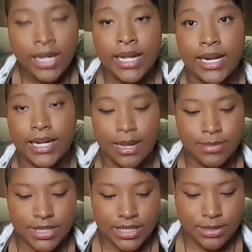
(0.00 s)
And it
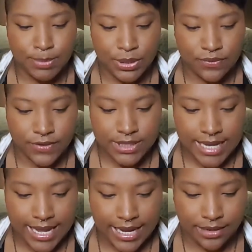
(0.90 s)
comes in this beautiful
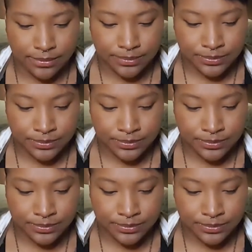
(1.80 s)
tin.